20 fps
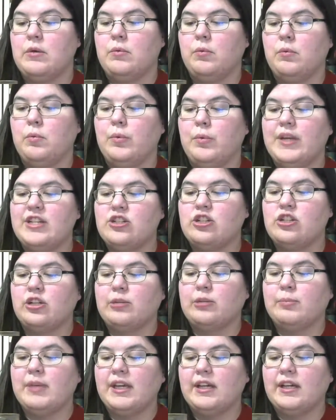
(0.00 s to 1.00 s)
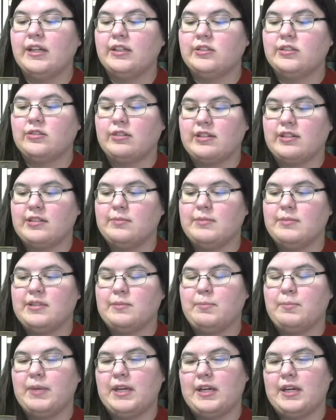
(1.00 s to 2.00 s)
winter beers,
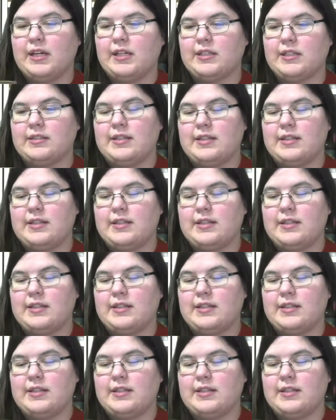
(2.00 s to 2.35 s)
Christmas beers,